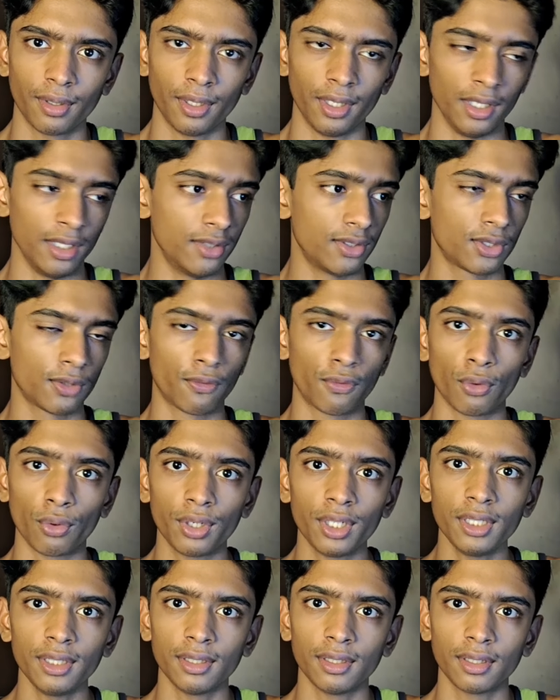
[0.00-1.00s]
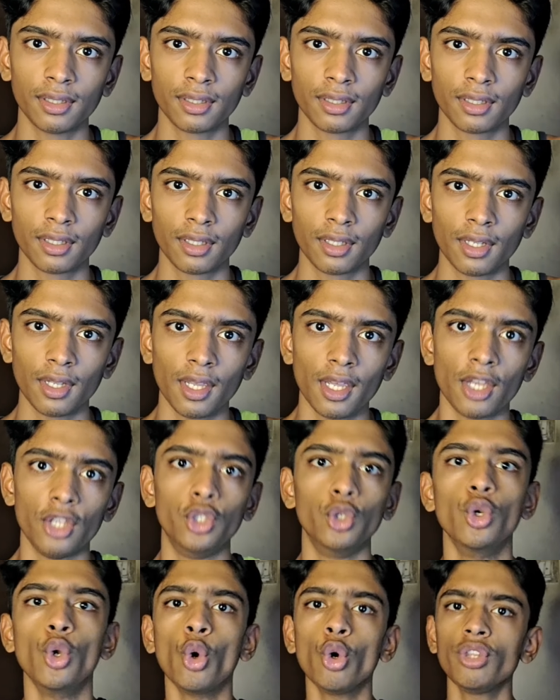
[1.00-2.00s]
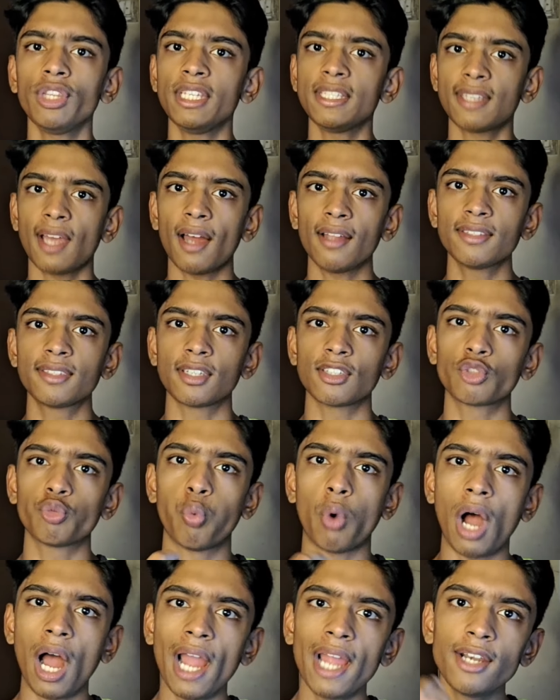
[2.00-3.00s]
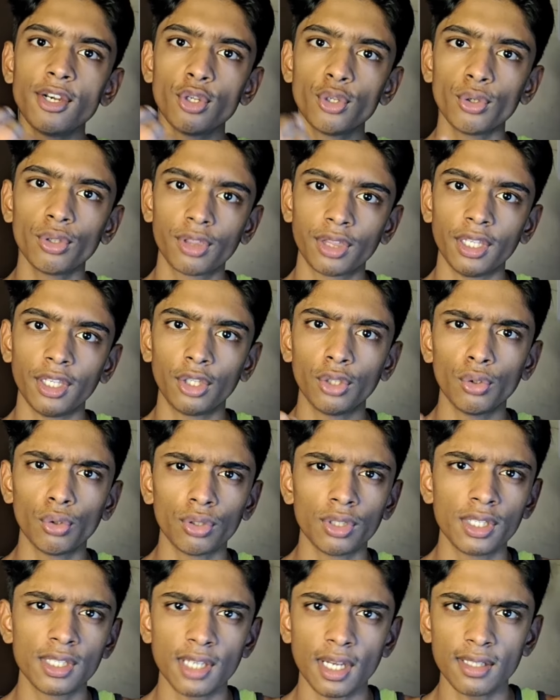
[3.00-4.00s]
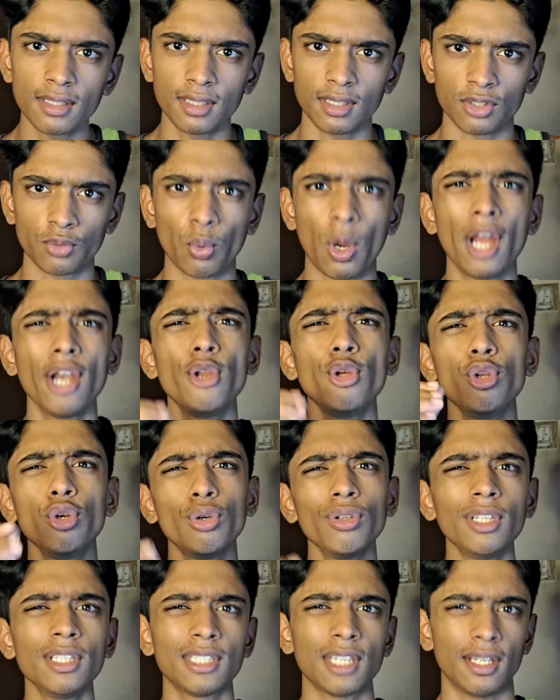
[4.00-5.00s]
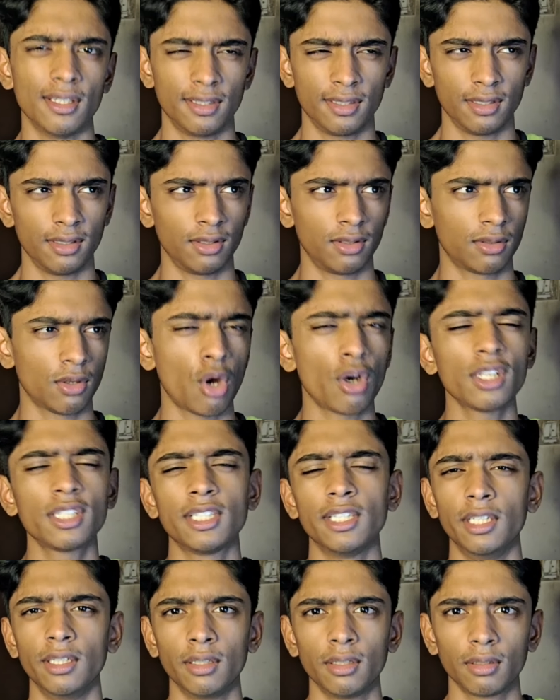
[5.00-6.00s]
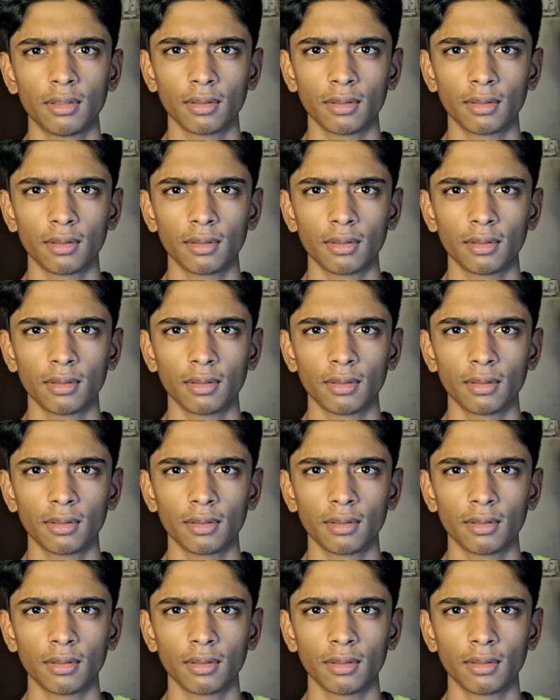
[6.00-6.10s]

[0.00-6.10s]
It's 14. You know these answers. Why do you think you know these answers? Why do you know these answers? Honestly,